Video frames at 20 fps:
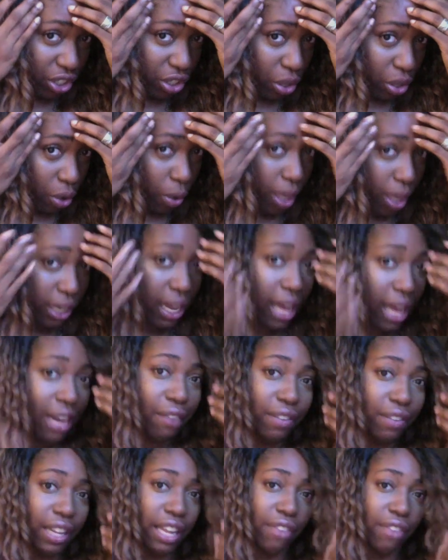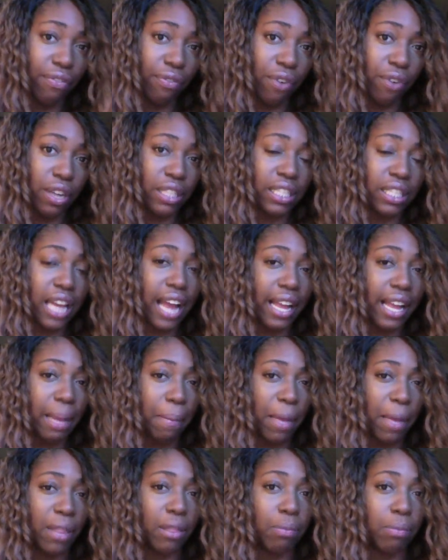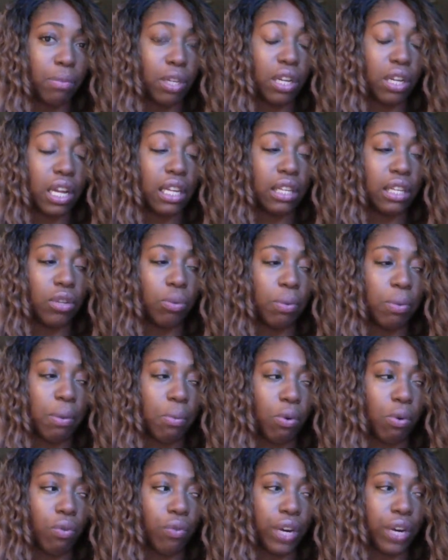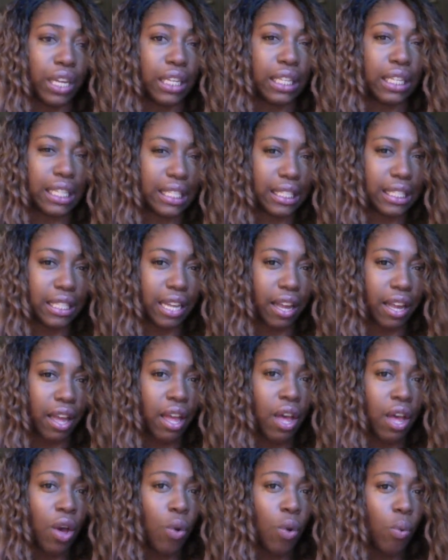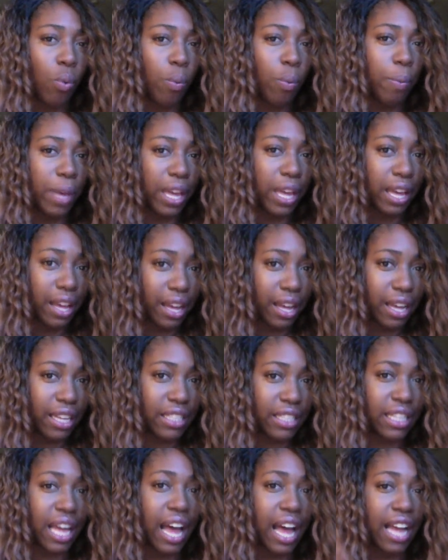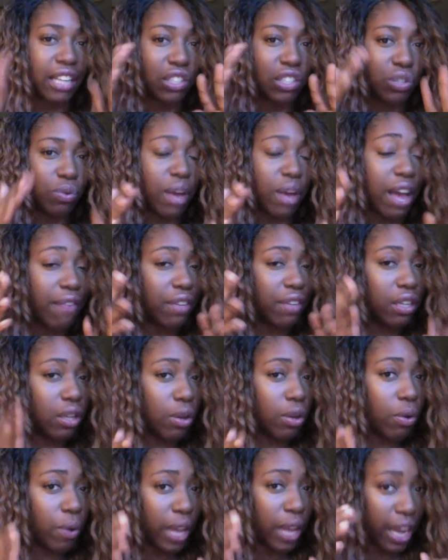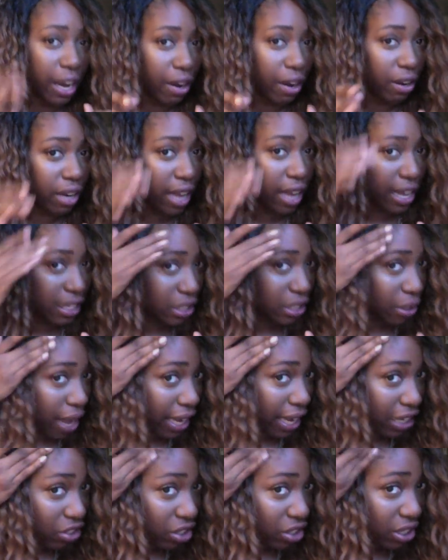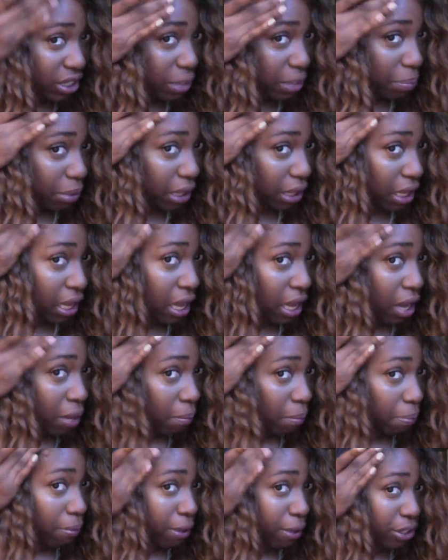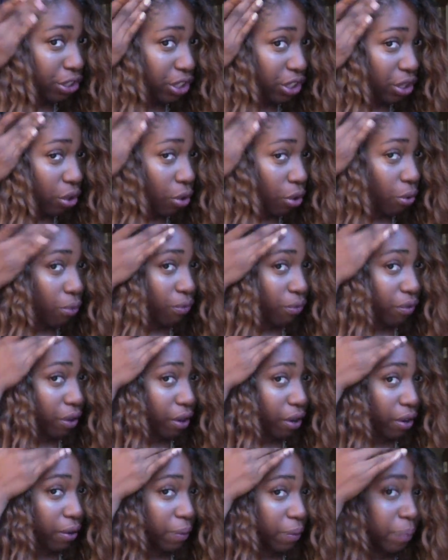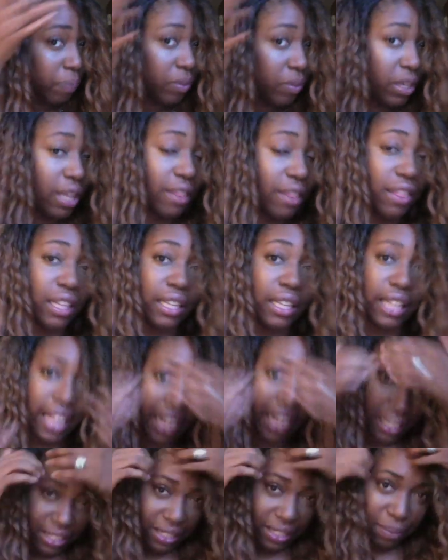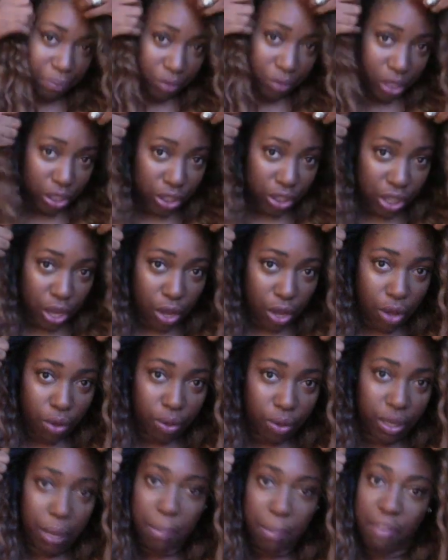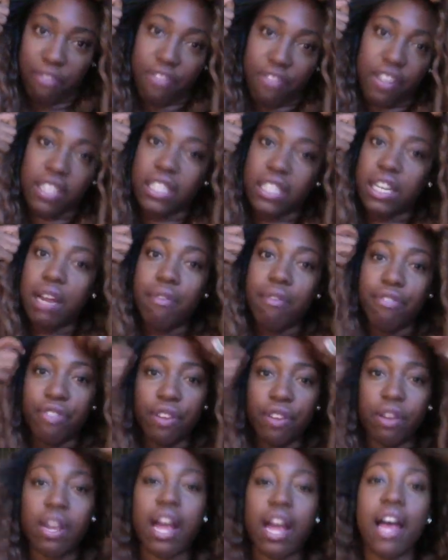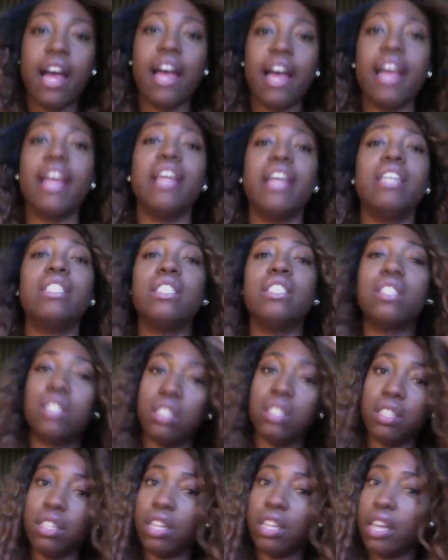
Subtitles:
so a lot of lace fronts, I can make them look a little bit more realistic, because I do have a low hairline. So I can just simply brush it over the lace. So let me fix it up for you guys.